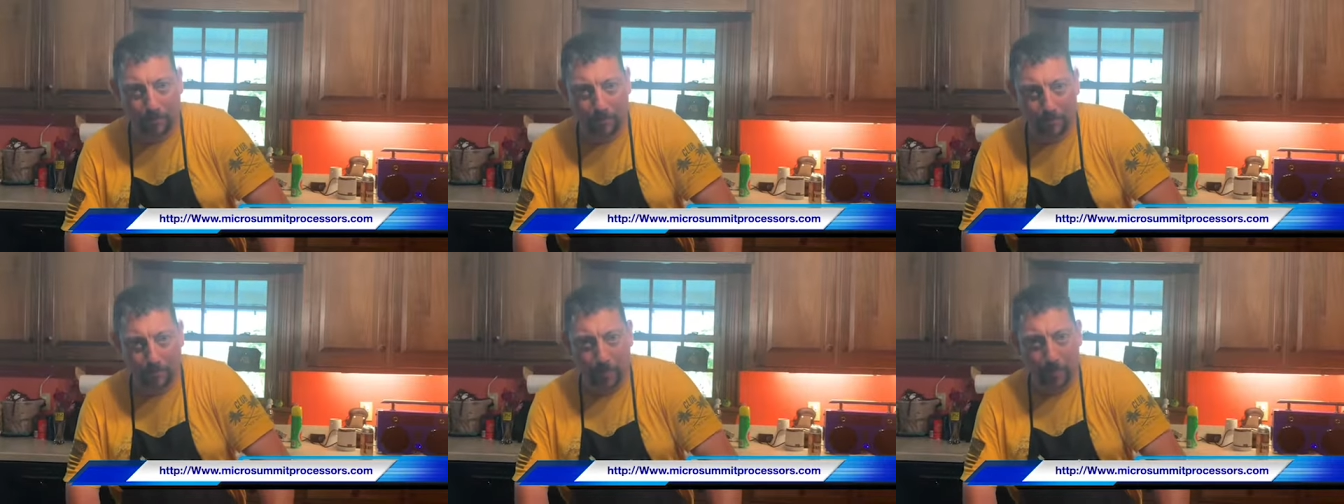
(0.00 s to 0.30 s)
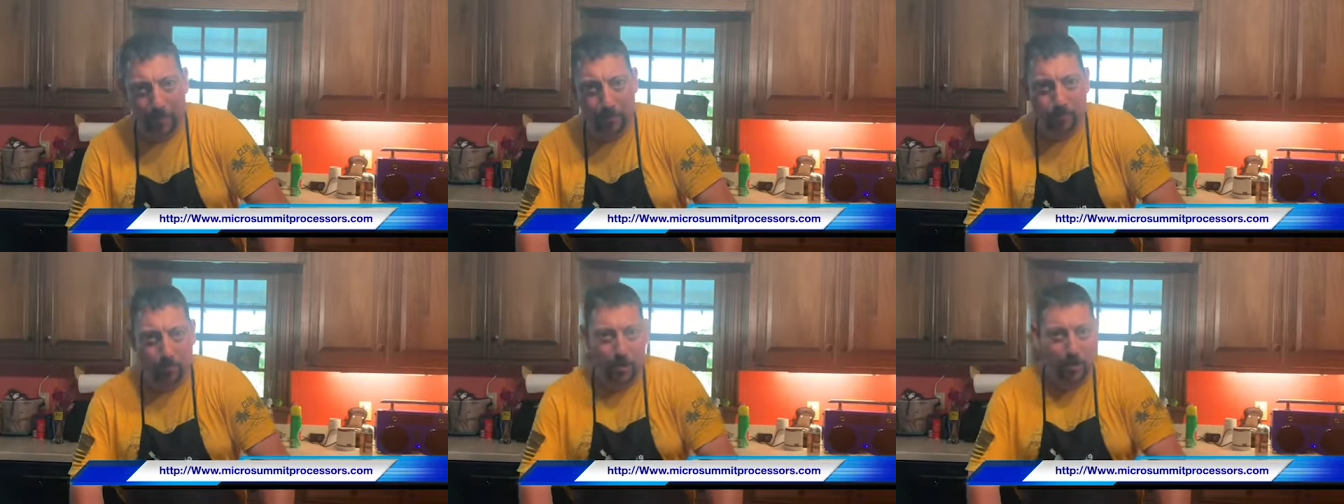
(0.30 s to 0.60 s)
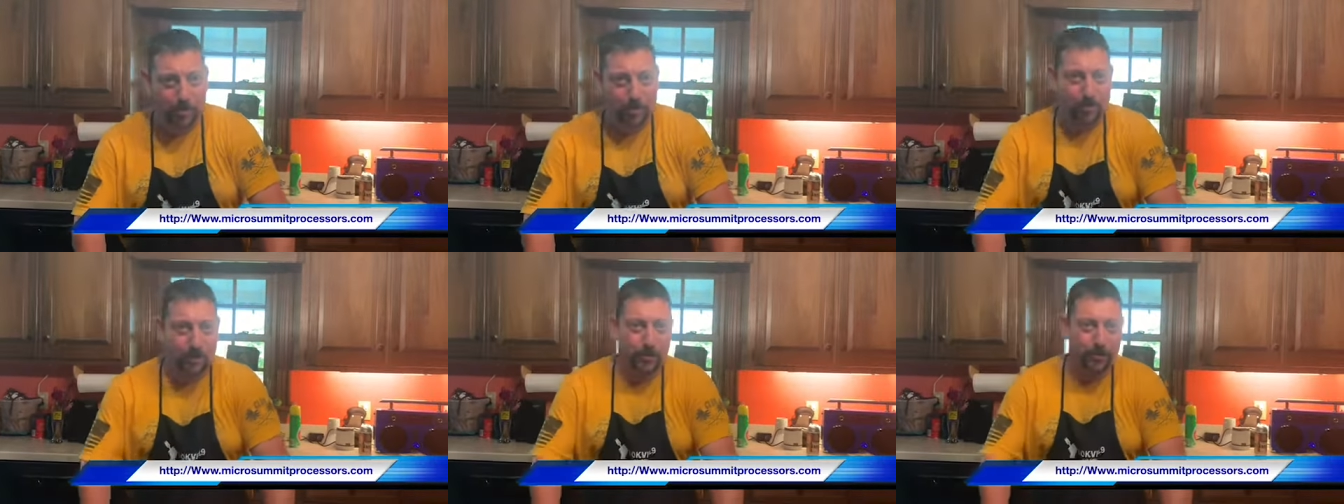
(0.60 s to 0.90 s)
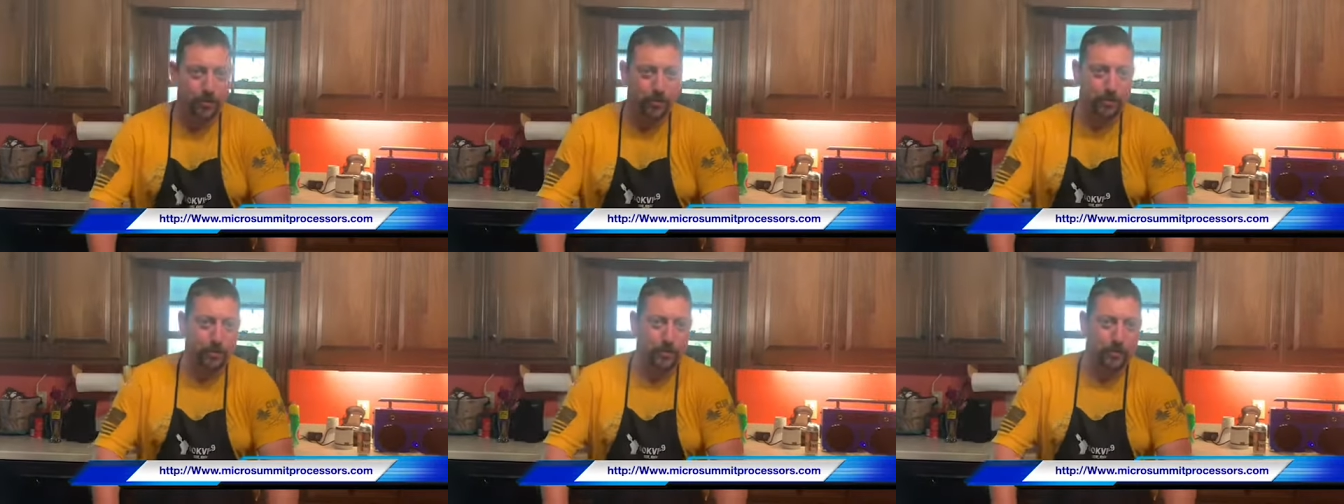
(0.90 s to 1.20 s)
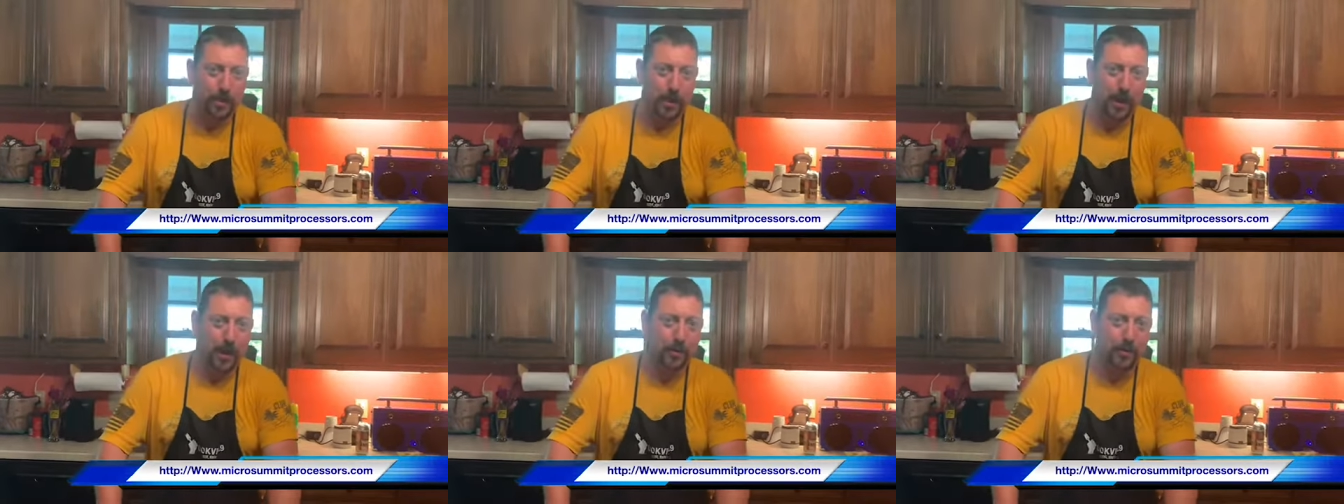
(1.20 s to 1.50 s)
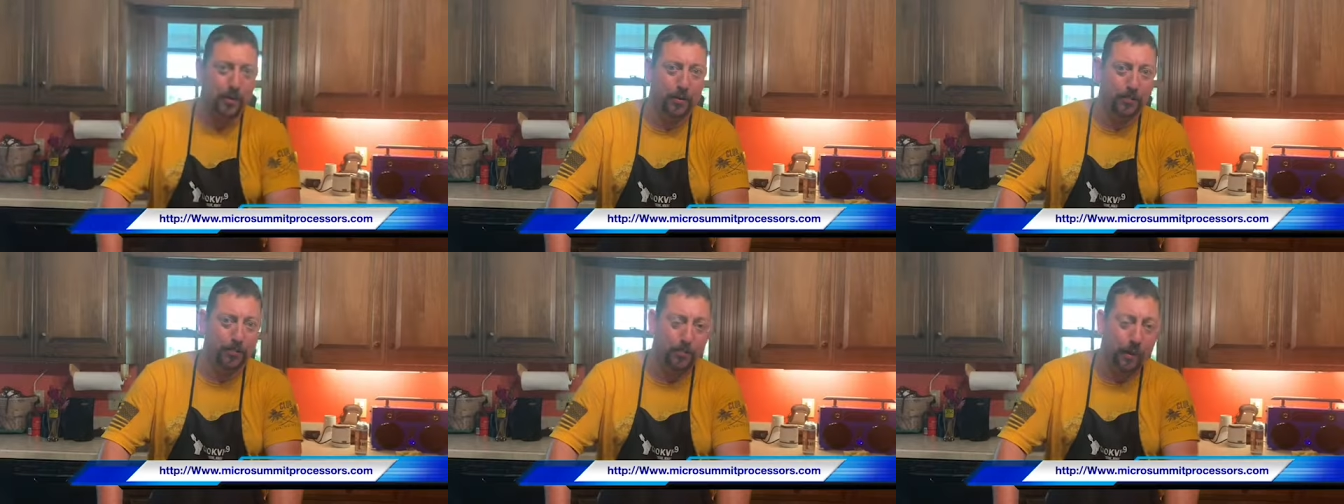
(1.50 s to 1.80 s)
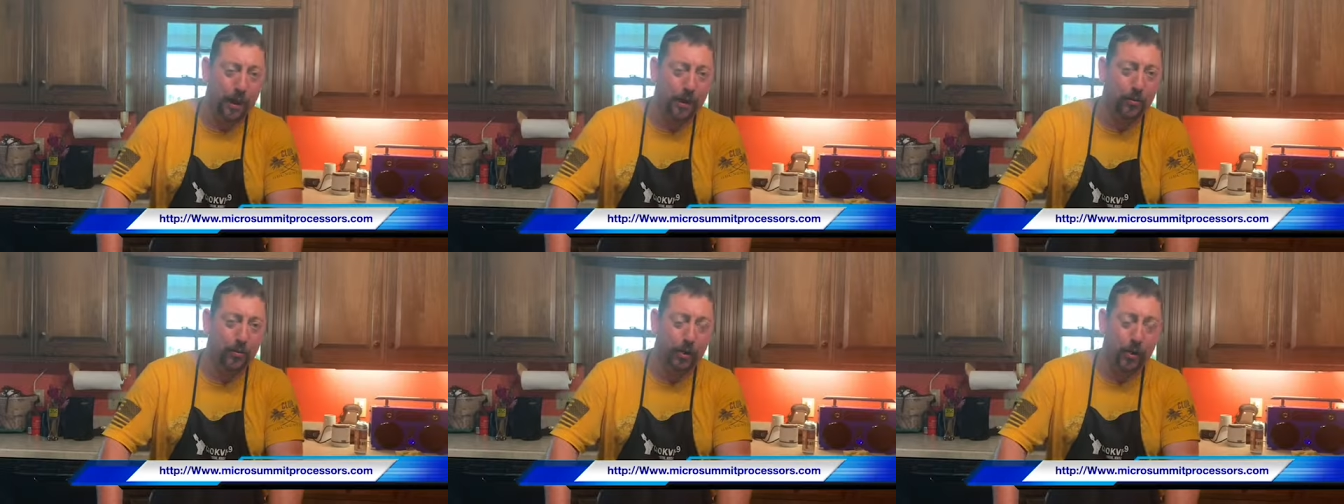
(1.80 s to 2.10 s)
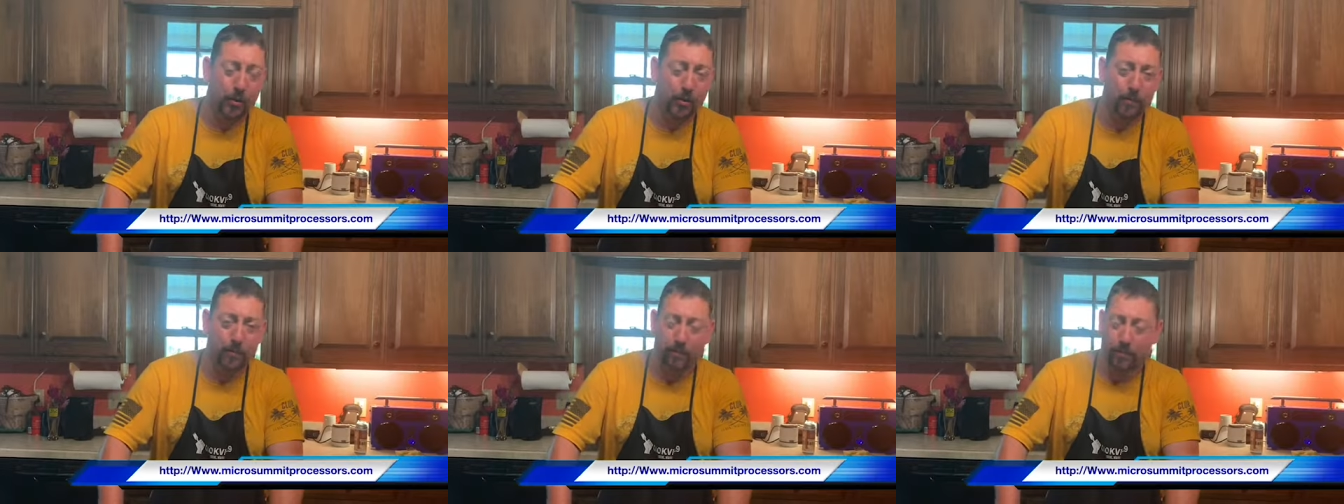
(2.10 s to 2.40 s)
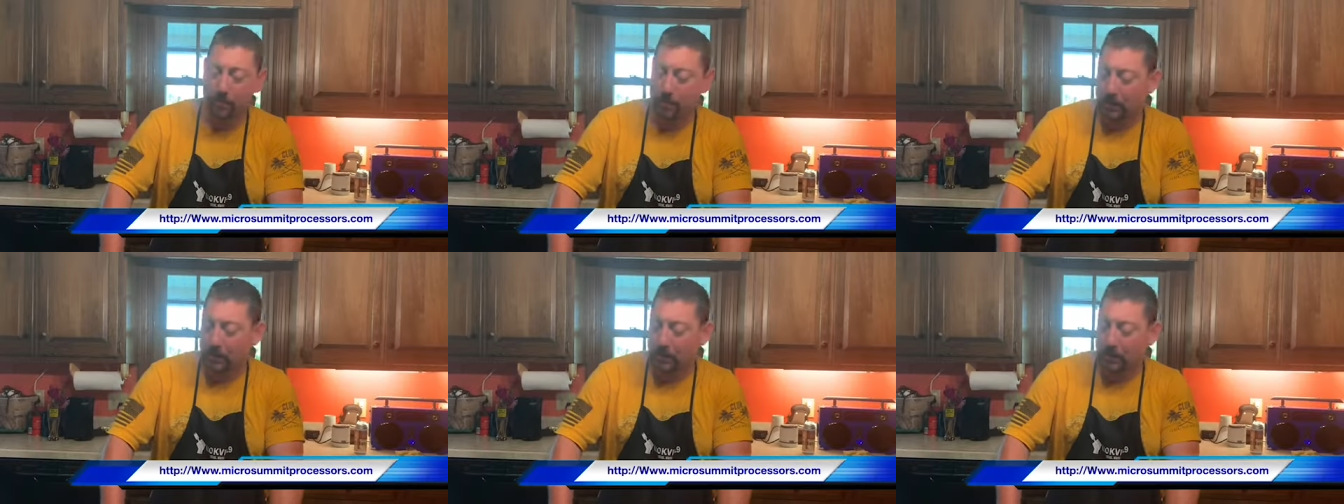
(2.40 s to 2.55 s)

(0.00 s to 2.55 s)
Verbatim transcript: meat processors down in Micro.